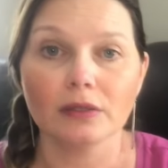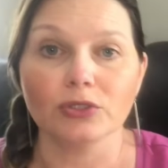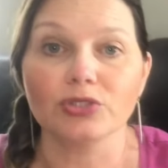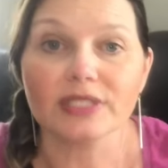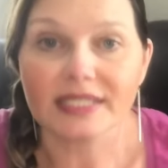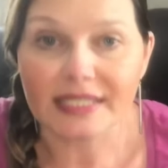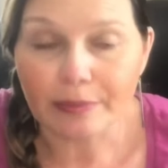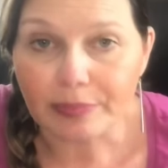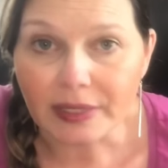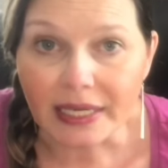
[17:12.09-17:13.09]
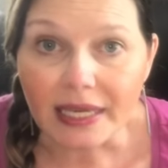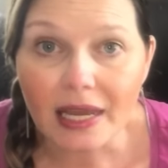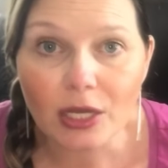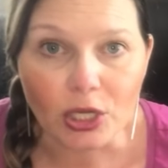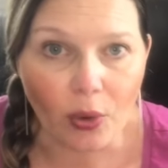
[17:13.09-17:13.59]
you just simply
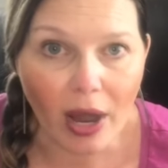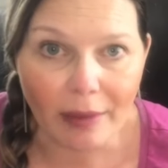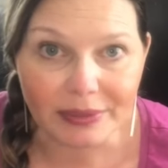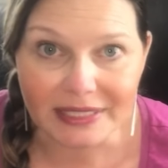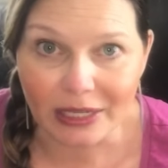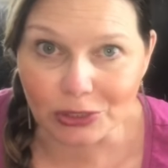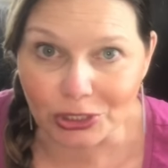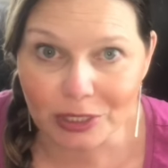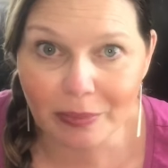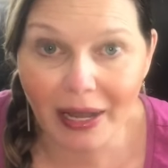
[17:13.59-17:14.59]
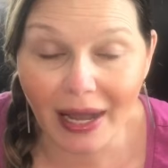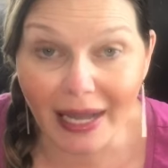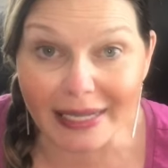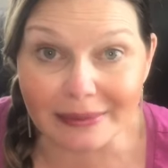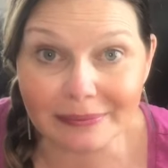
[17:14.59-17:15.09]
go up and down your
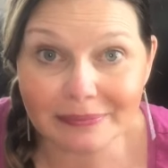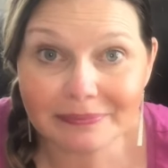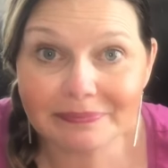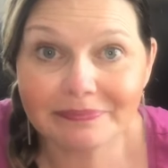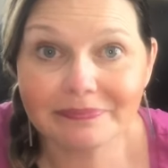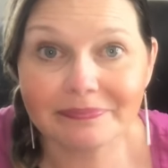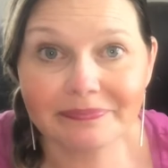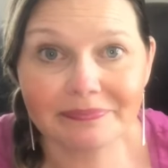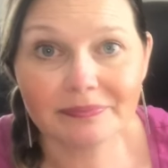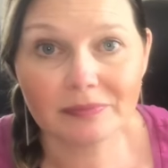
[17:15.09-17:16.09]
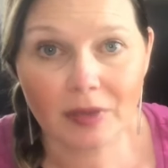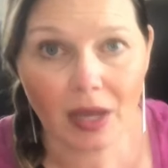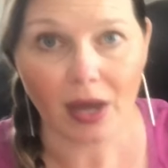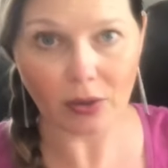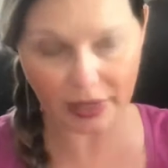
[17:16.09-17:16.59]
spine.
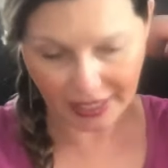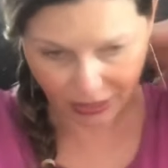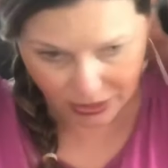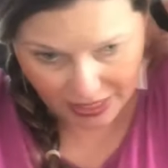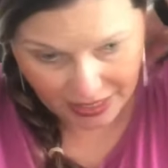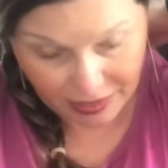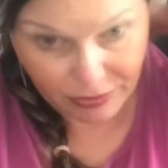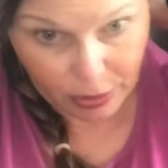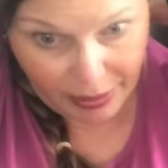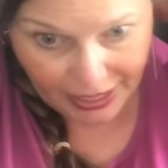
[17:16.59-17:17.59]
Okay, and if you're by